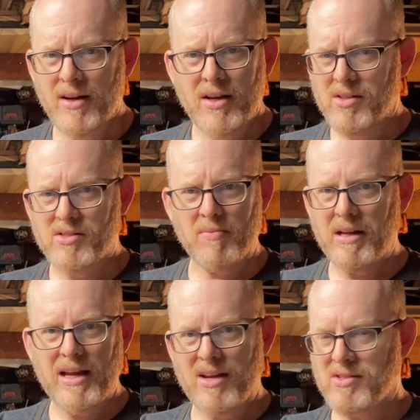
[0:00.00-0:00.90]

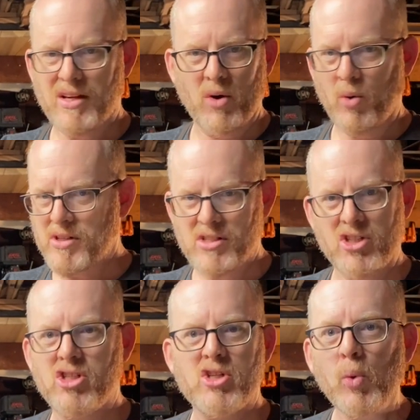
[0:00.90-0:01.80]
somebody has like a whole bunch
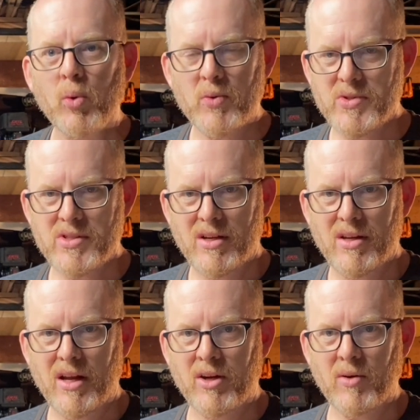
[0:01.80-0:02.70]
of tools
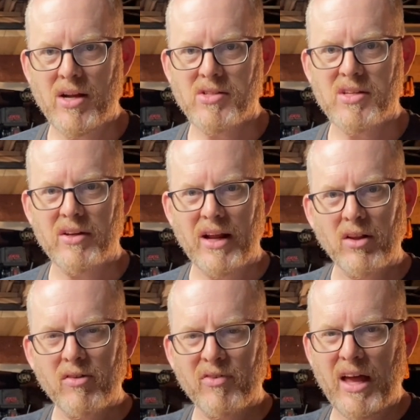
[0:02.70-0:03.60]
at a garage sale, and I
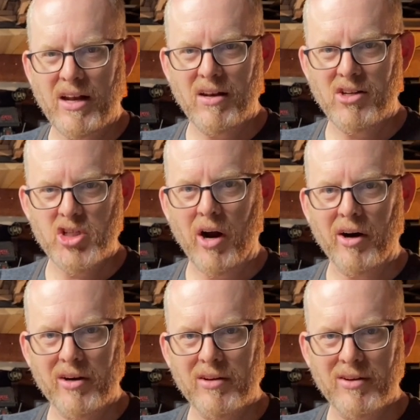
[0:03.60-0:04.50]
look for that
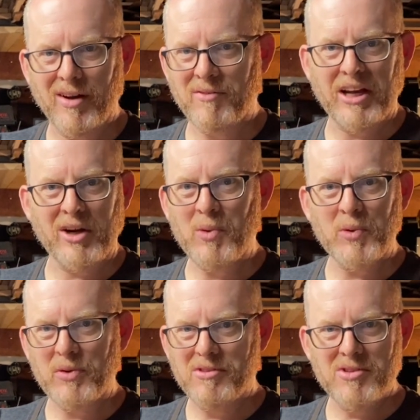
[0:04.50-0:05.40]
jar of like
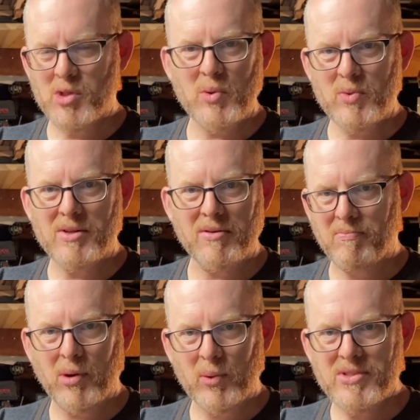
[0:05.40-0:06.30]
old screws and
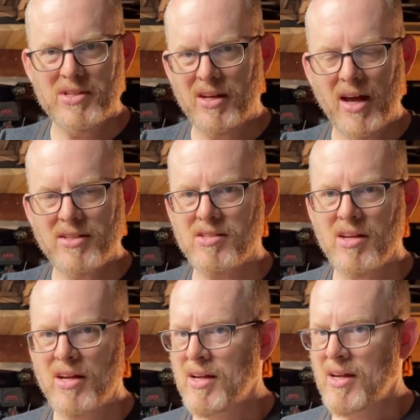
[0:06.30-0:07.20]
bolts and nuts,
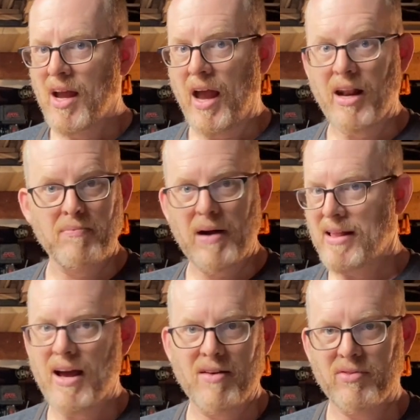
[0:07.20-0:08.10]
and I buy
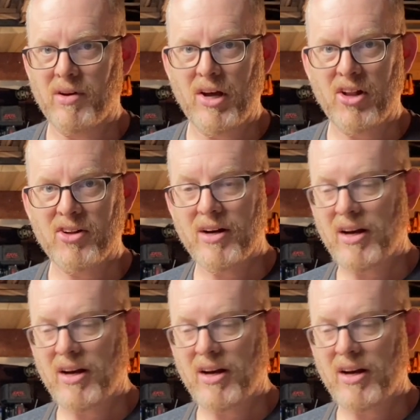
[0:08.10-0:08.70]
that for $1, and I